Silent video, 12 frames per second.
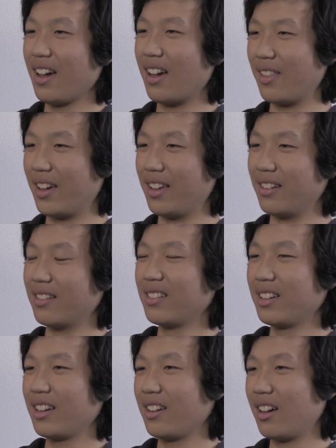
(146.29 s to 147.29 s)
And then
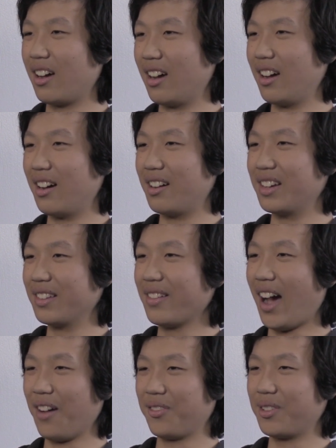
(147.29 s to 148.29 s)
uh,
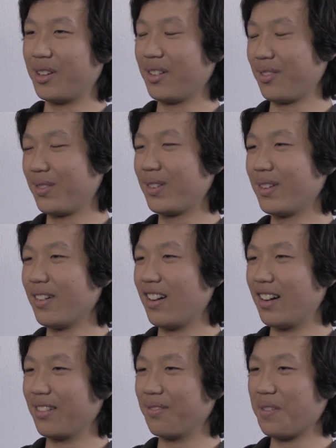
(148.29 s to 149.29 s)
after
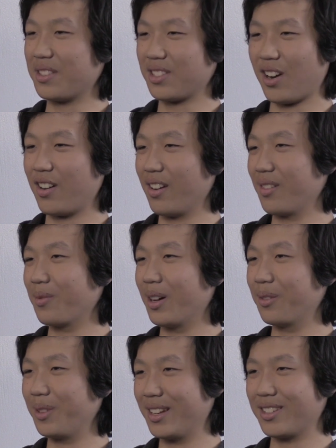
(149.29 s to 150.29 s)
uh, it started,
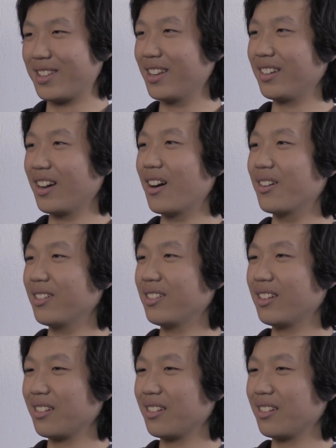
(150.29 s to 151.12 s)
well, we just didn't go.